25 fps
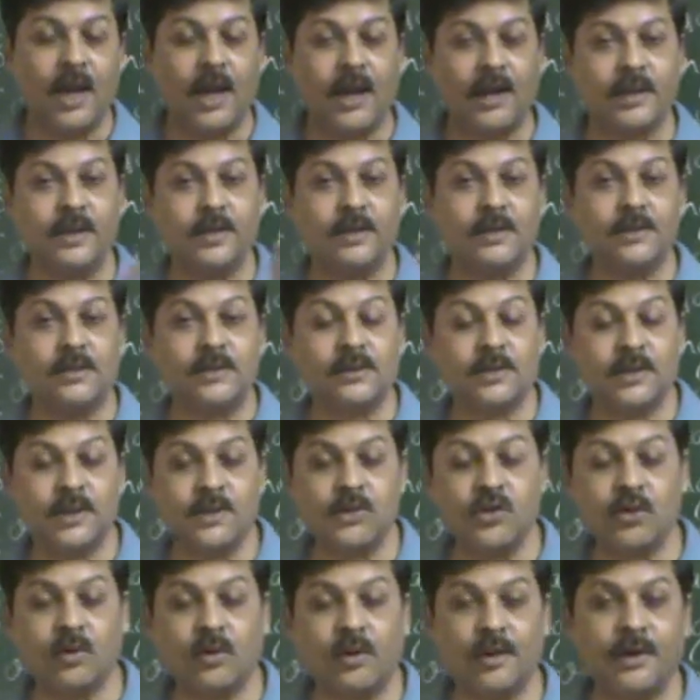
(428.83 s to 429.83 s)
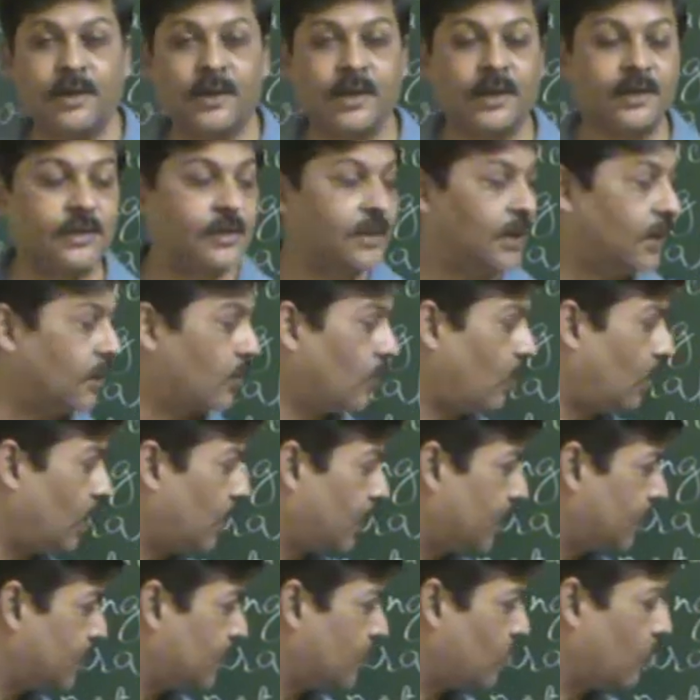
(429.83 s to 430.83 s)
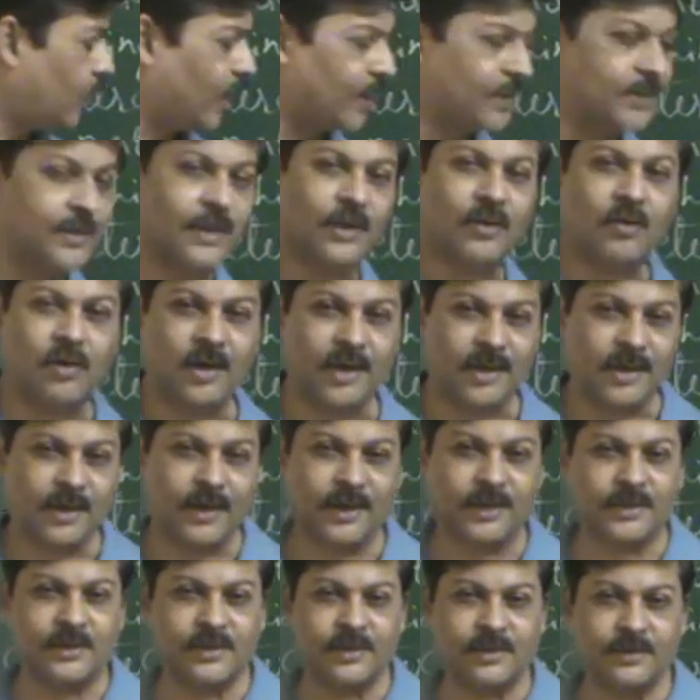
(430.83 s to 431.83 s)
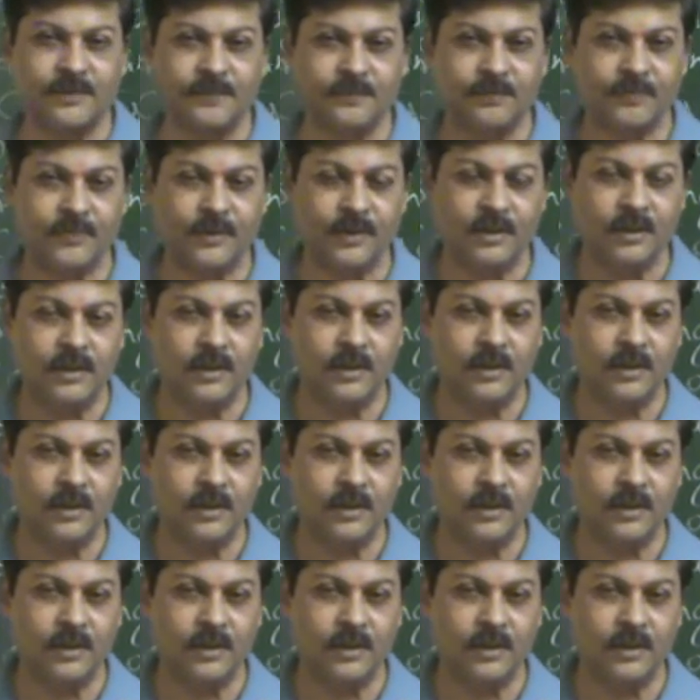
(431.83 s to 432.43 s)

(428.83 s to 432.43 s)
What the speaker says: and such contracts are called as quasi contracts.